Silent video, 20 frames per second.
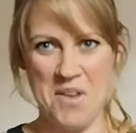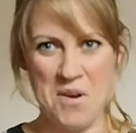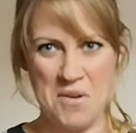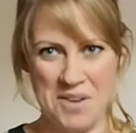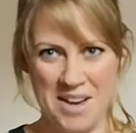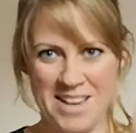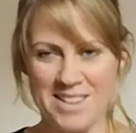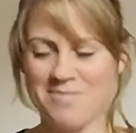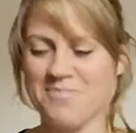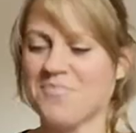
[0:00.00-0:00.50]

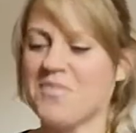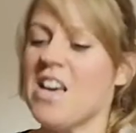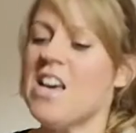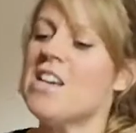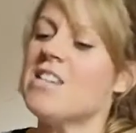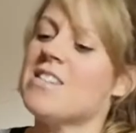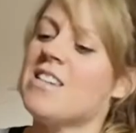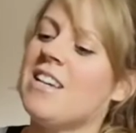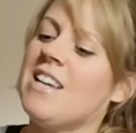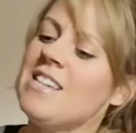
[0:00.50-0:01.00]
Okay,
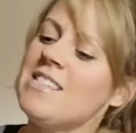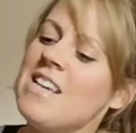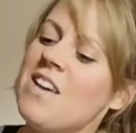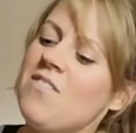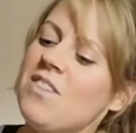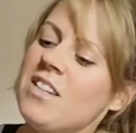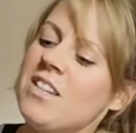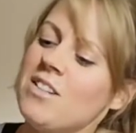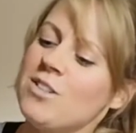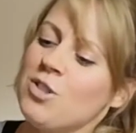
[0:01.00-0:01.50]
so let's have a
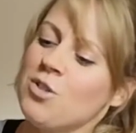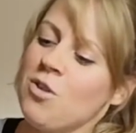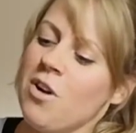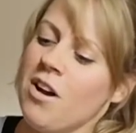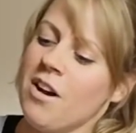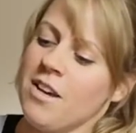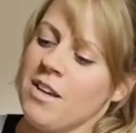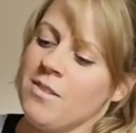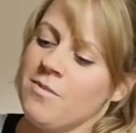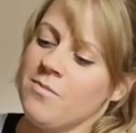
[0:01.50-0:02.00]
little
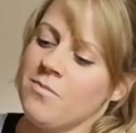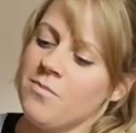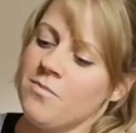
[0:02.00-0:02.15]
try